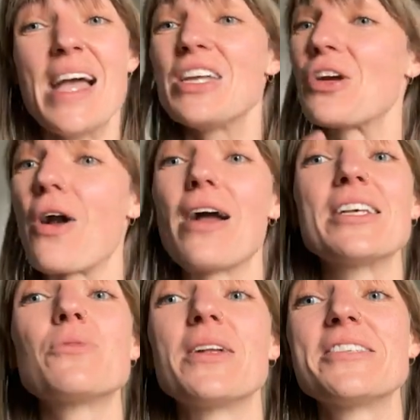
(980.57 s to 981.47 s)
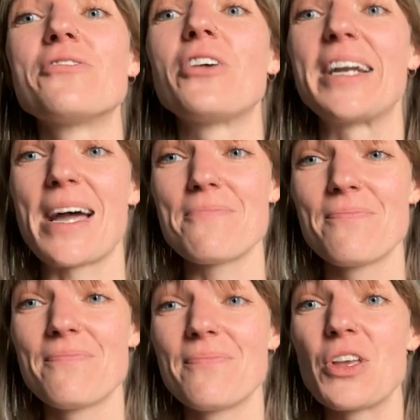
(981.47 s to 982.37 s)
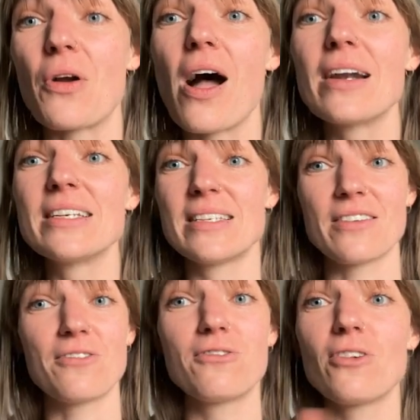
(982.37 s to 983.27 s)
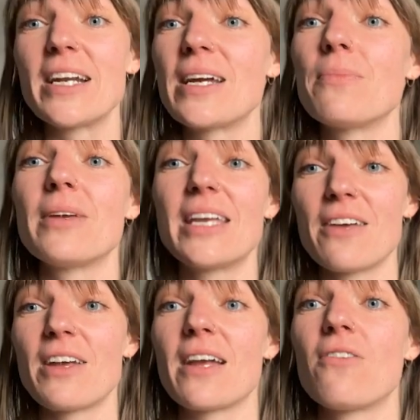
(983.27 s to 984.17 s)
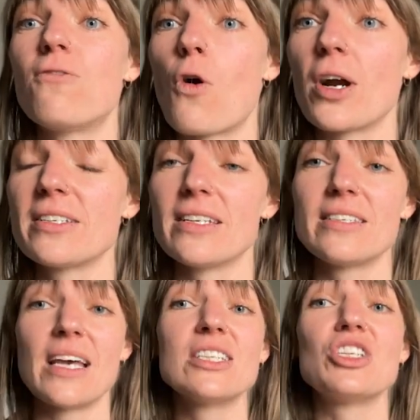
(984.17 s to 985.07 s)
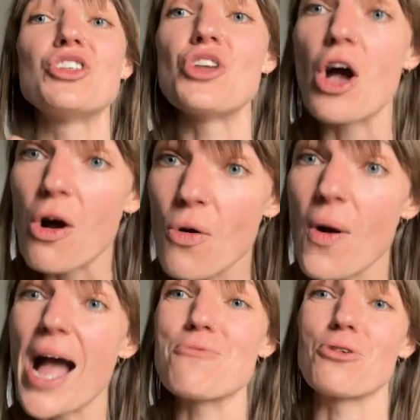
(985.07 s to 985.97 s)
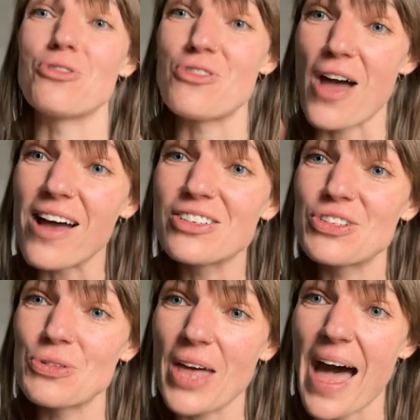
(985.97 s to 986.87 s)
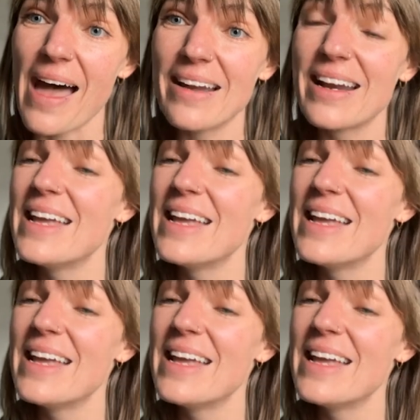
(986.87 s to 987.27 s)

Uranus wants freedom. Uranus is a freedom-giving force. It says, no, I will not do that.